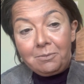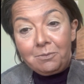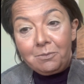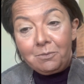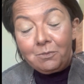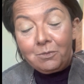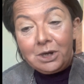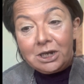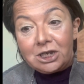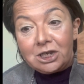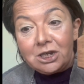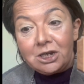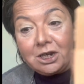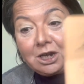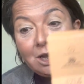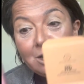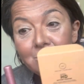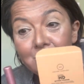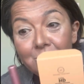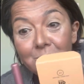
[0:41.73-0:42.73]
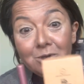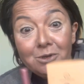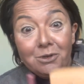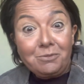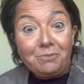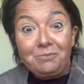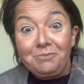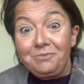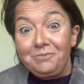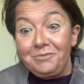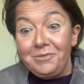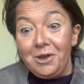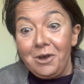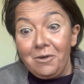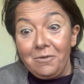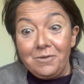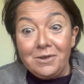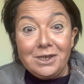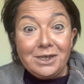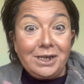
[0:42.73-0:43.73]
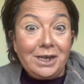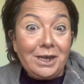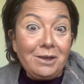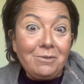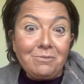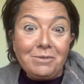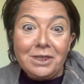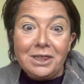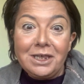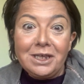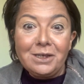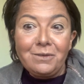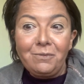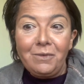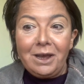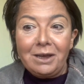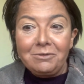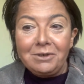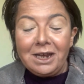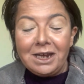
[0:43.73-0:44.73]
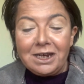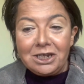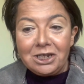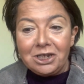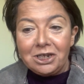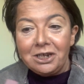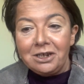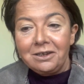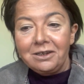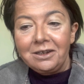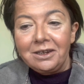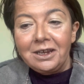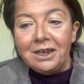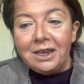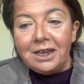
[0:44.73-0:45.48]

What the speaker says: which goes obviously with this foundation.